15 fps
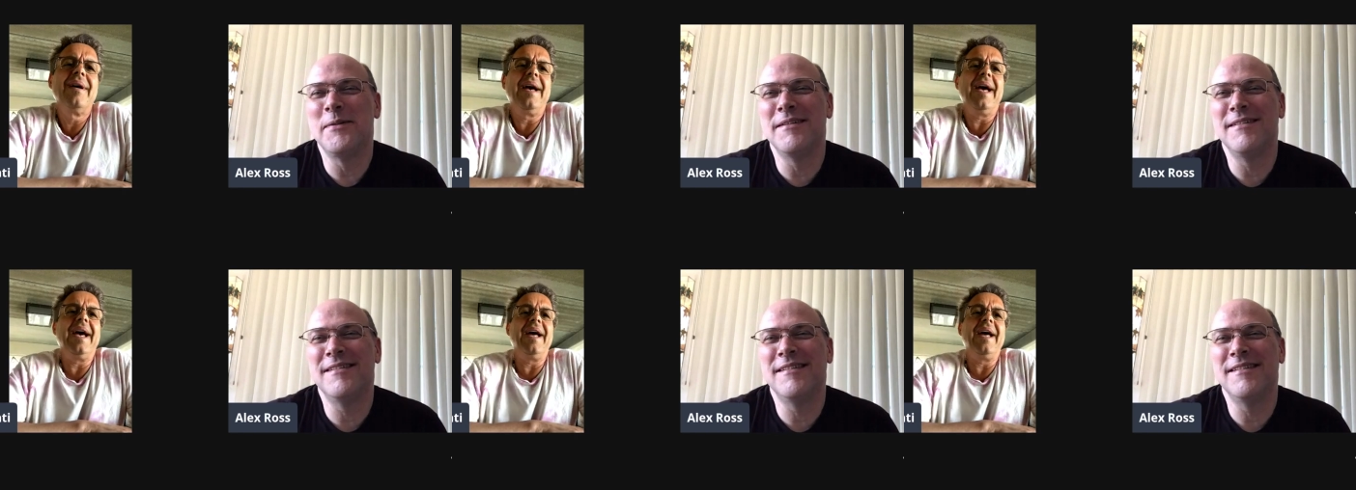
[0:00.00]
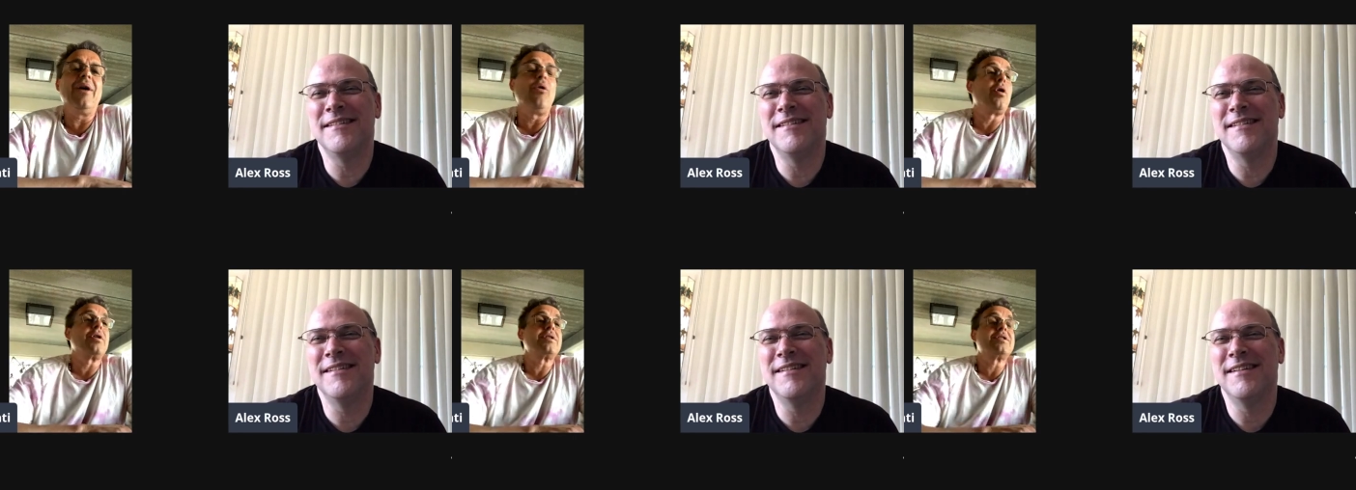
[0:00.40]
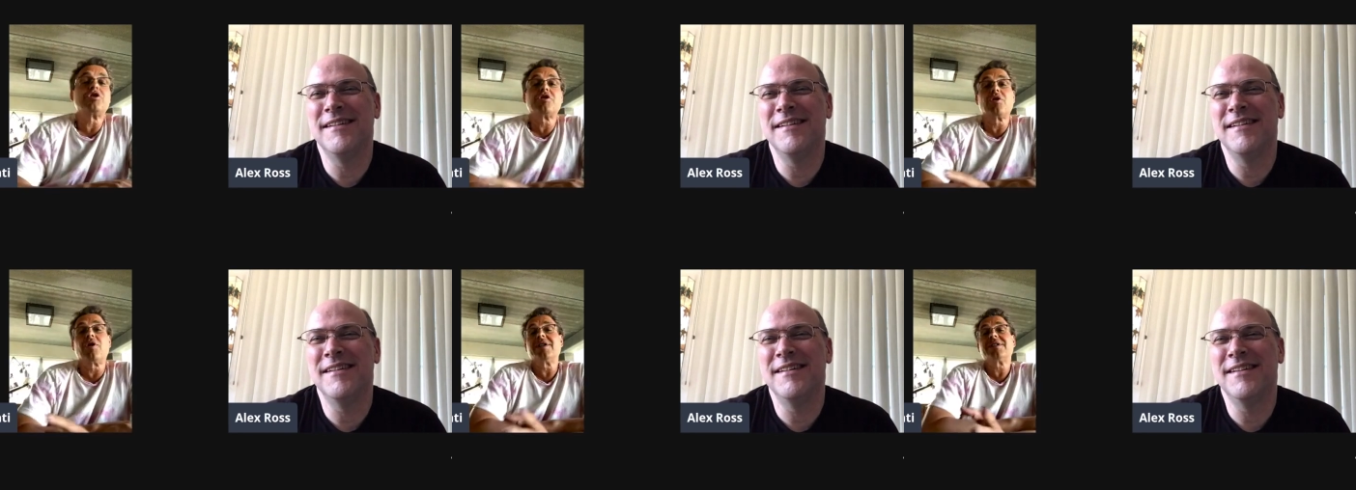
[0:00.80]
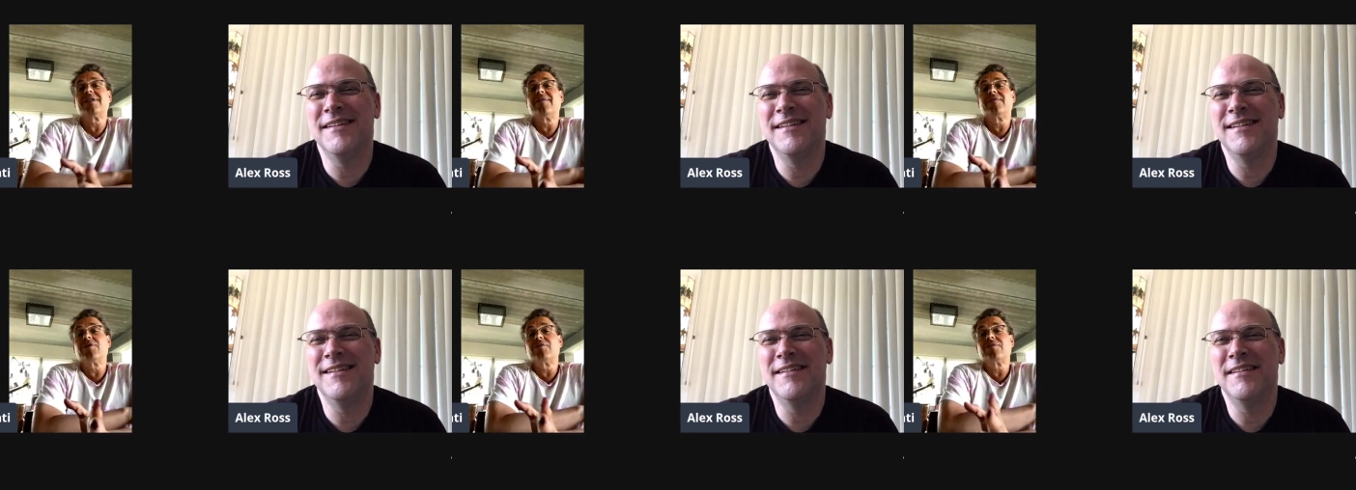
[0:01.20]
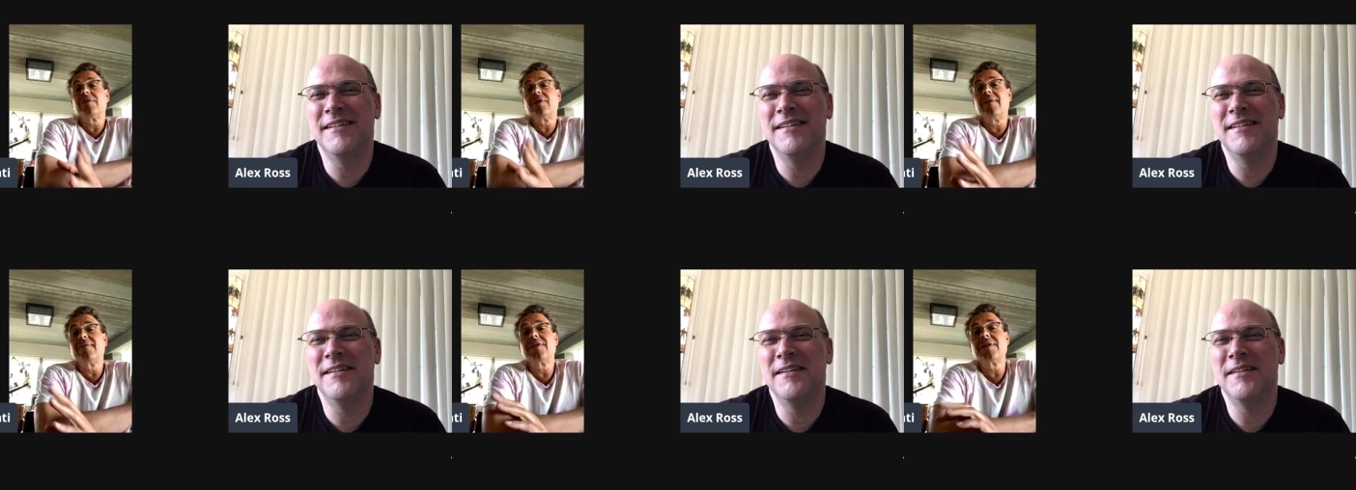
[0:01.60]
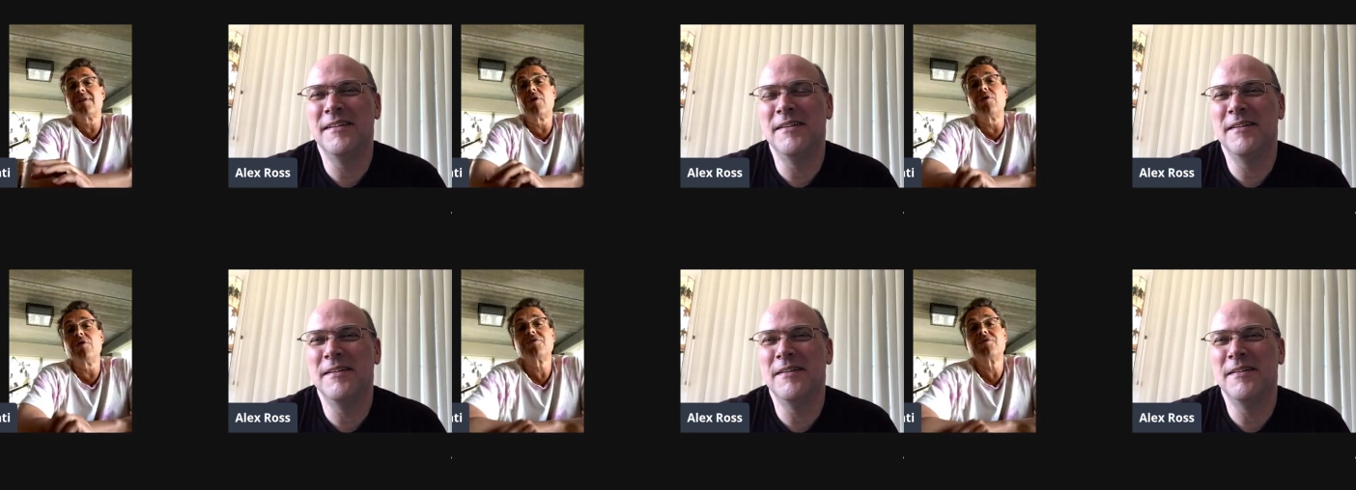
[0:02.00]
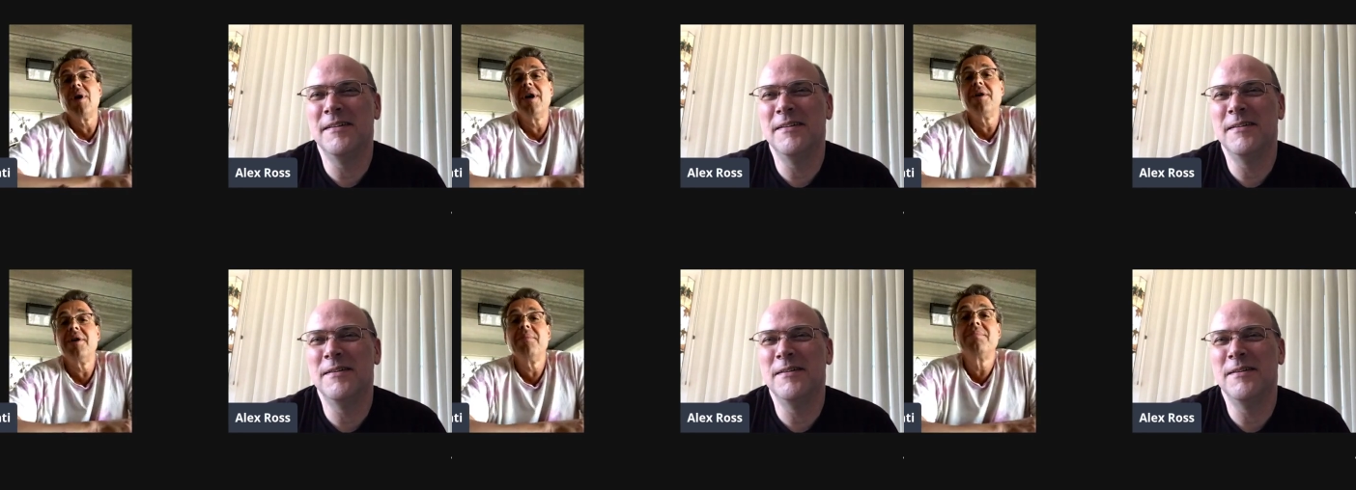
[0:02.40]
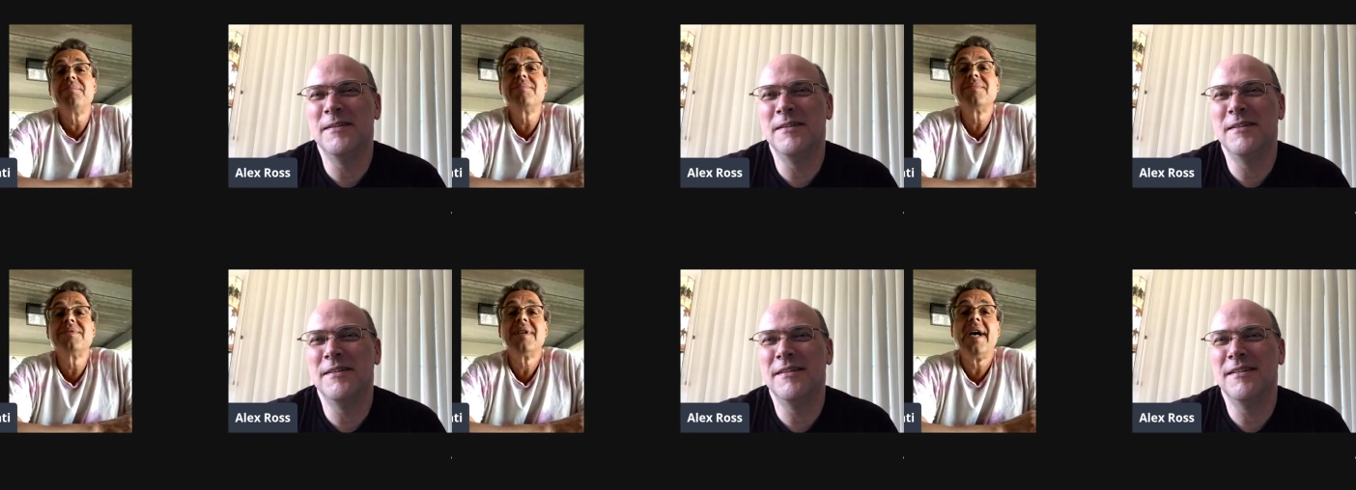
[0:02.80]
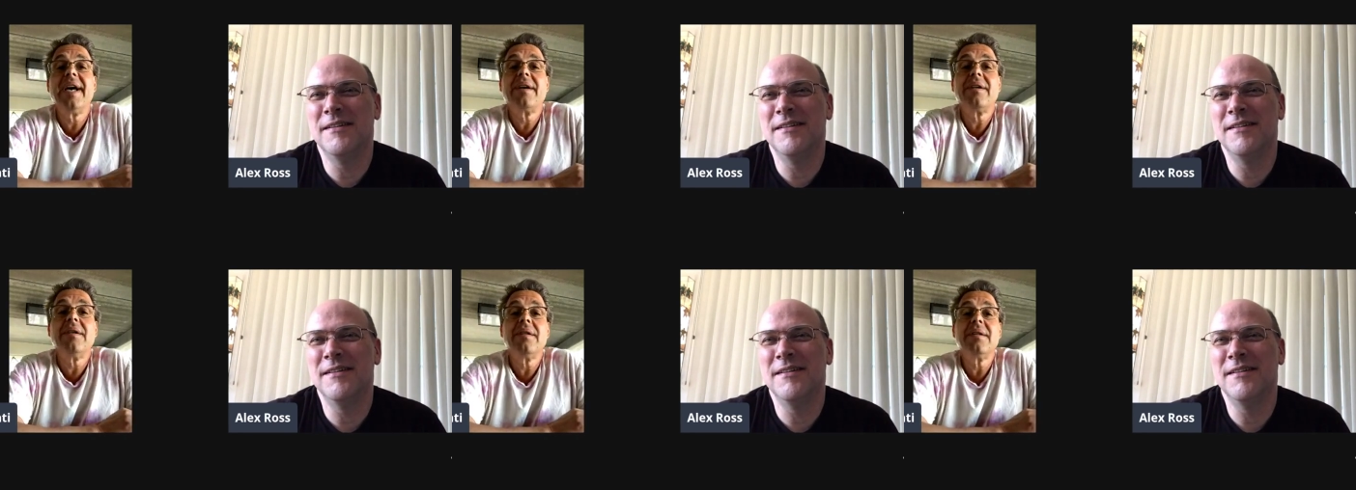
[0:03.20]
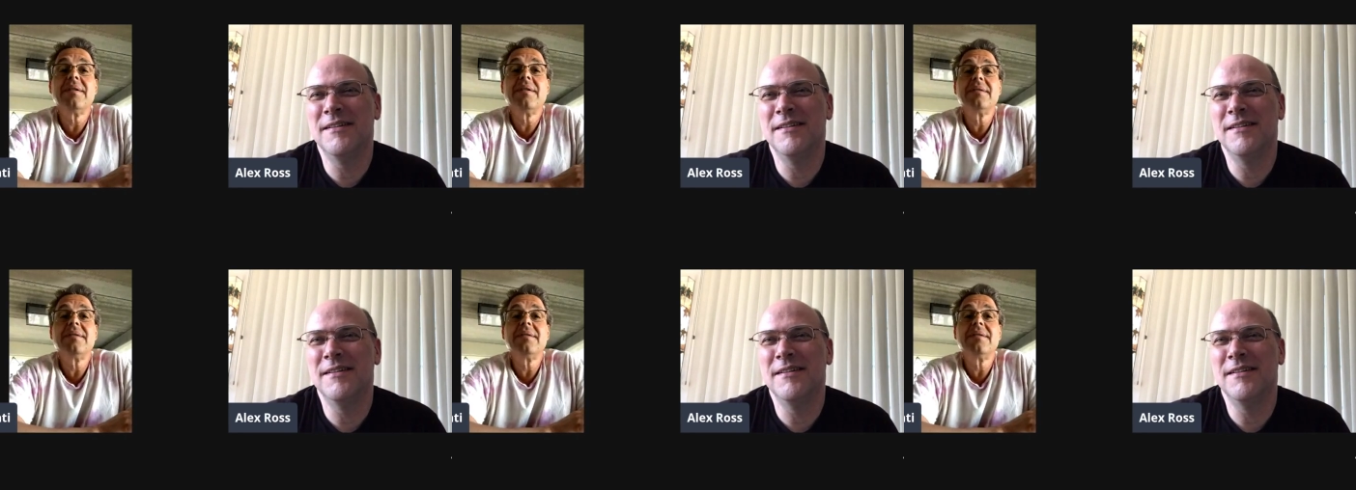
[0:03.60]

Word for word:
Speaker 1: And, or the choice of the, of the Ghost Rider cycle.